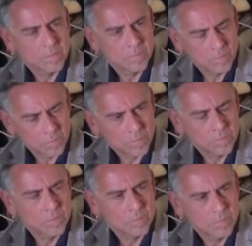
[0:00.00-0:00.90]

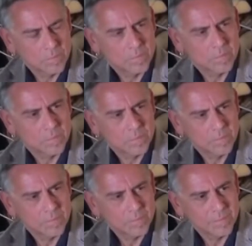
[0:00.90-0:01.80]
or even
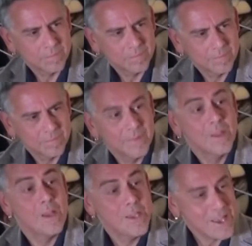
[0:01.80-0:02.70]
Stephen Fry
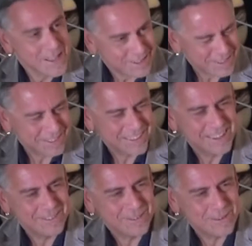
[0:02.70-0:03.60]
is
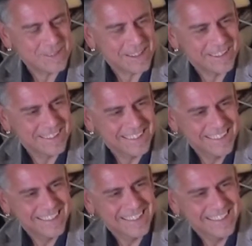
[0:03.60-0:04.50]
going to be
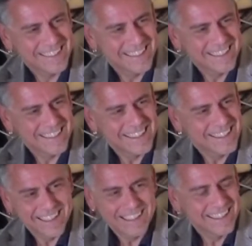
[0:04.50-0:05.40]
taken to court
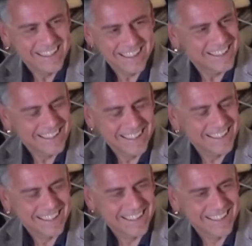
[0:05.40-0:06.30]
for blasphemy
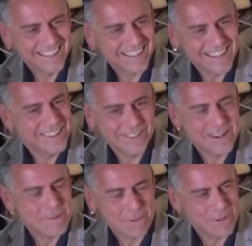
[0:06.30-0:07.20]
in Ireland. For
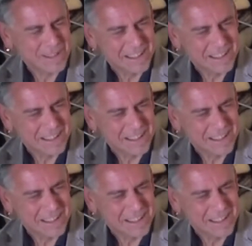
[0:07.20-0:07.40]
goodness sakes,